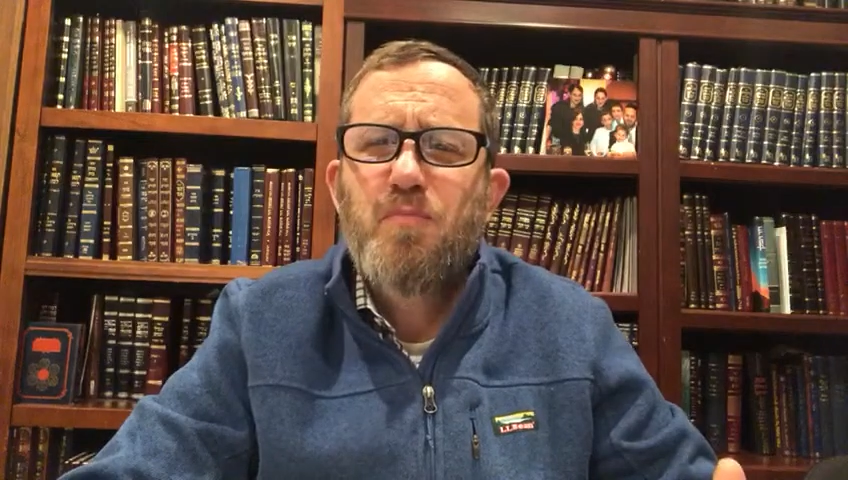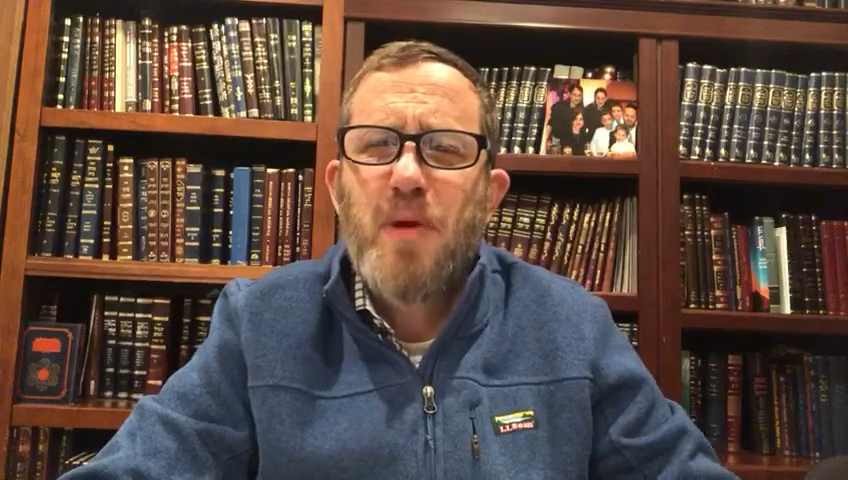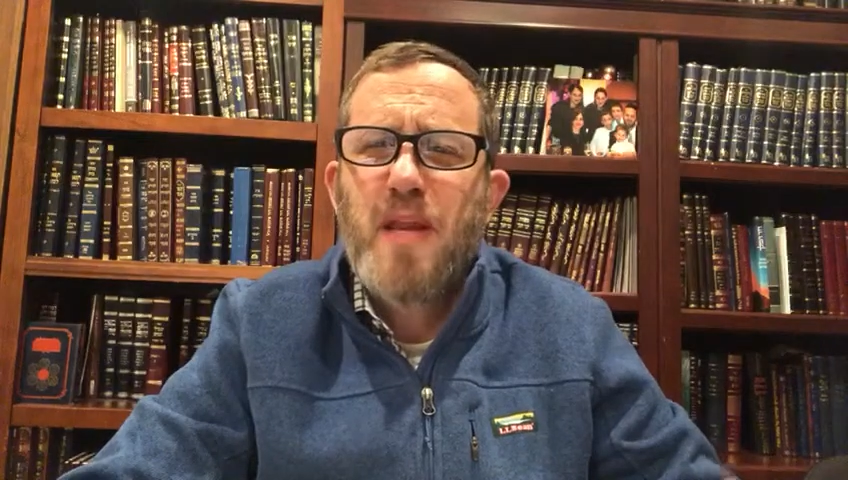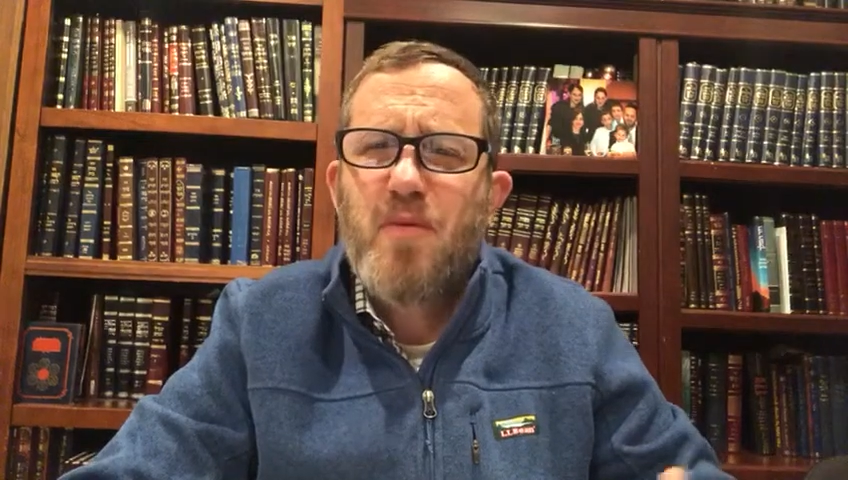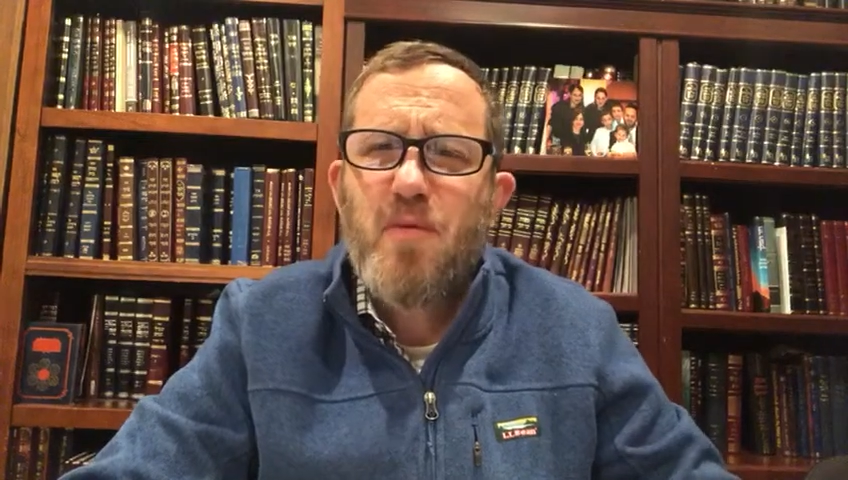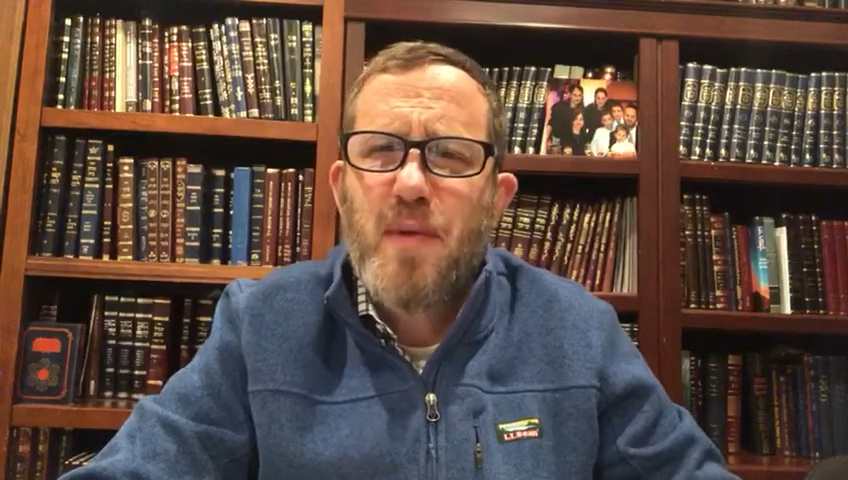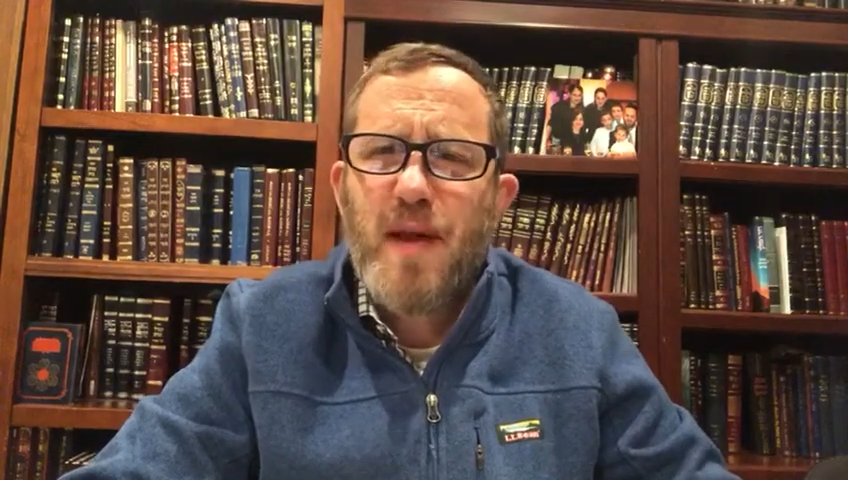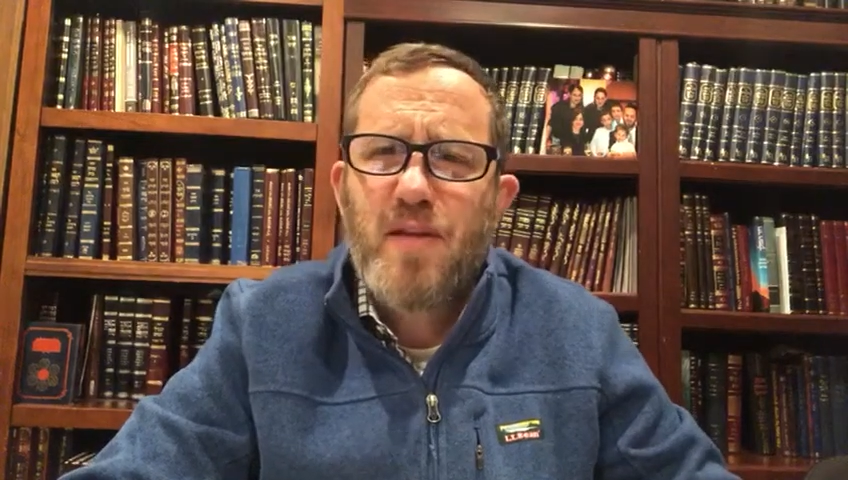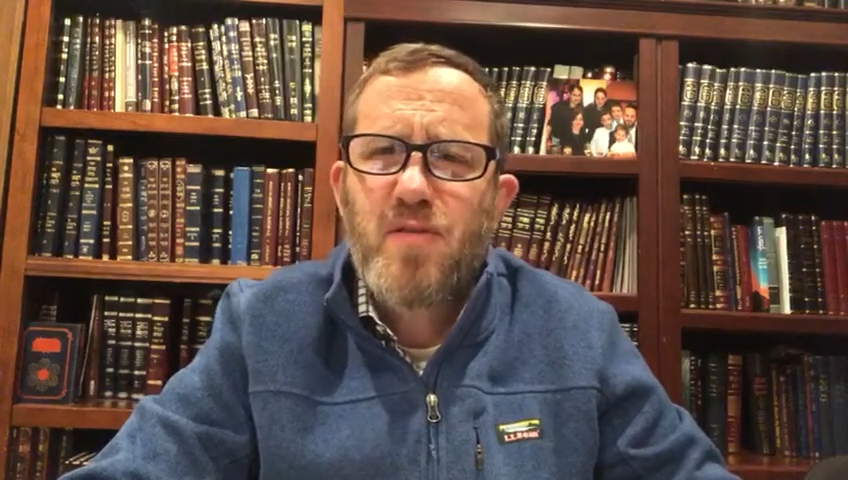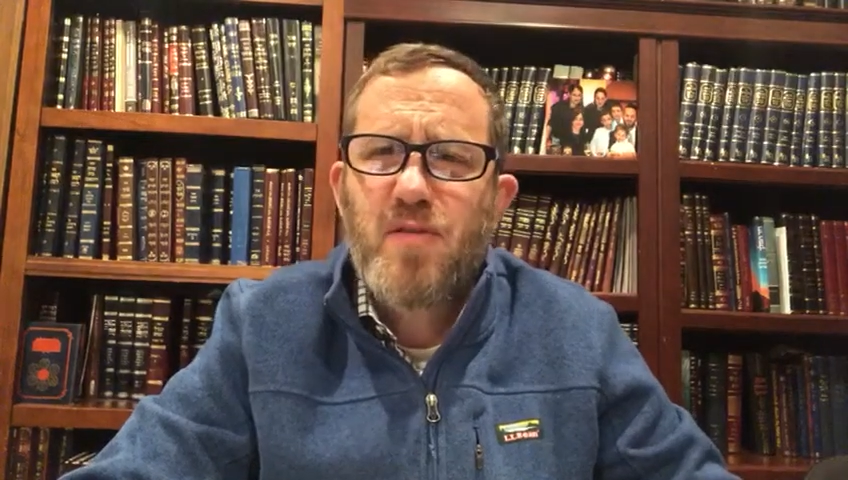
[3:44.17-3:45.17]
but he
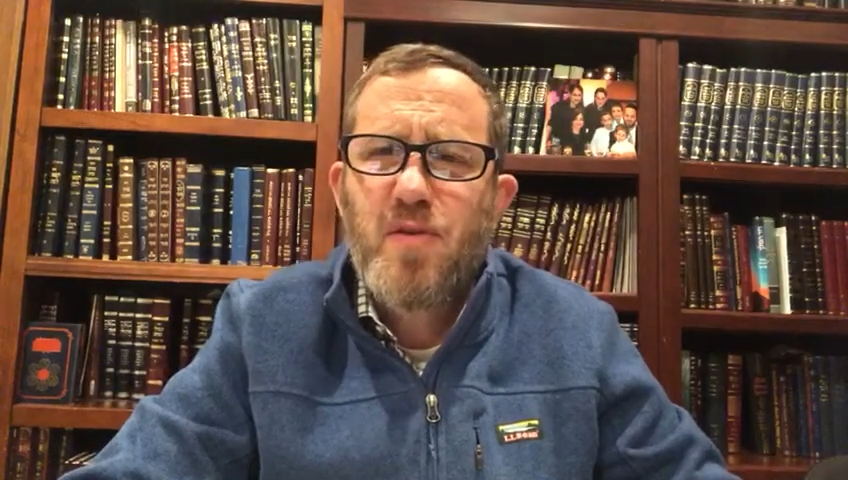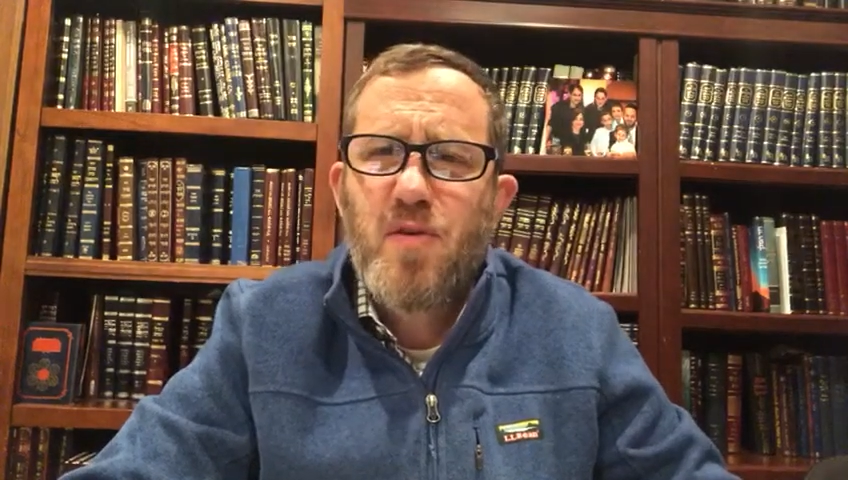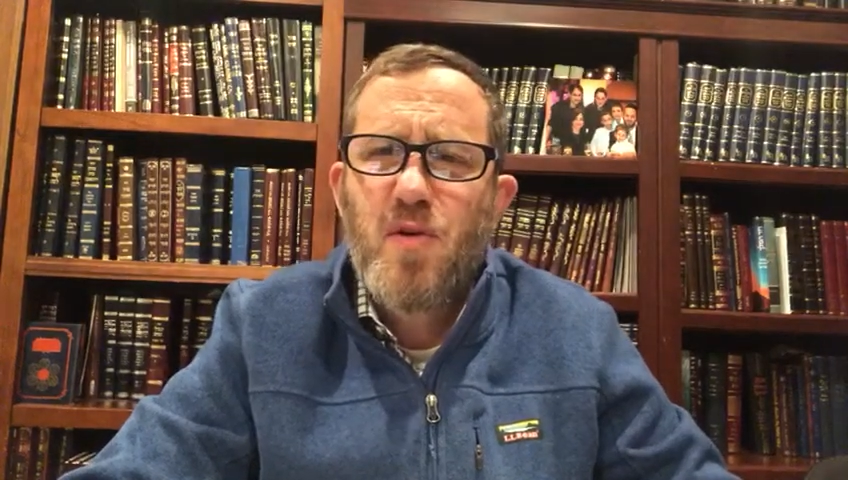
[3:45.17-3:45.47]
remains.